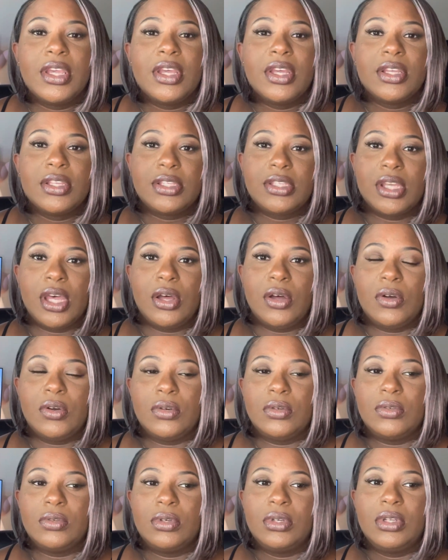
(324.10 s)

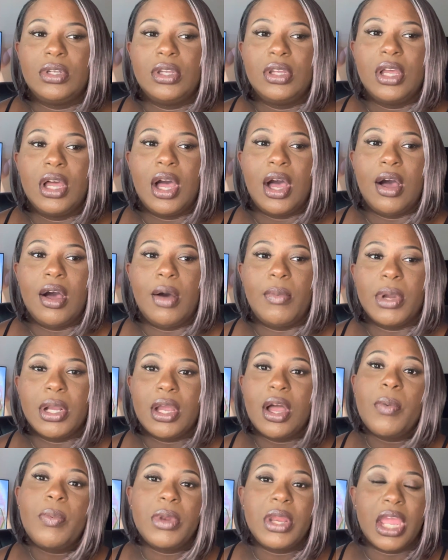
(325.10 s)
So a
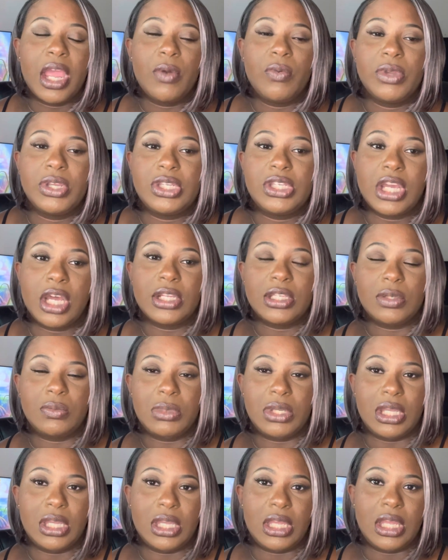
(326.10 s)
company had reached out to
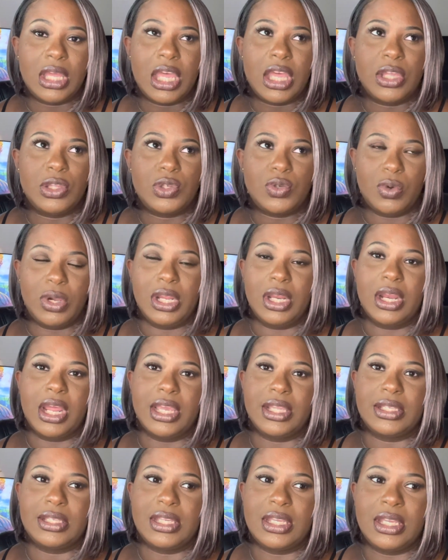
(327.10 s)
me in
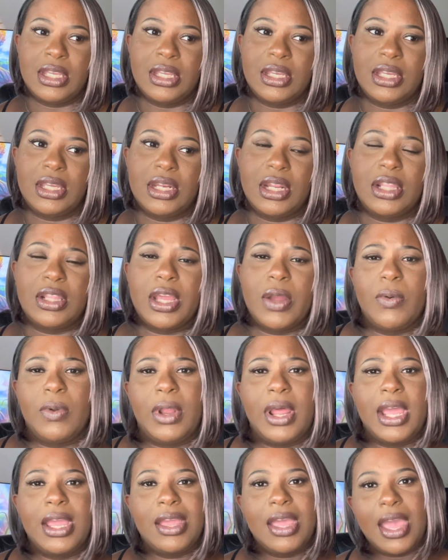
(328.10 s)
2019, and they were
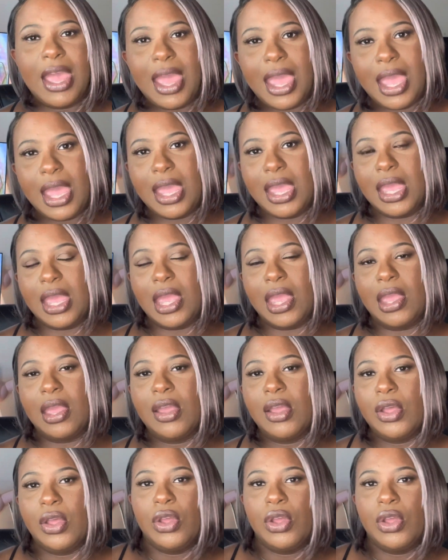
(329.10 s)
like, hey,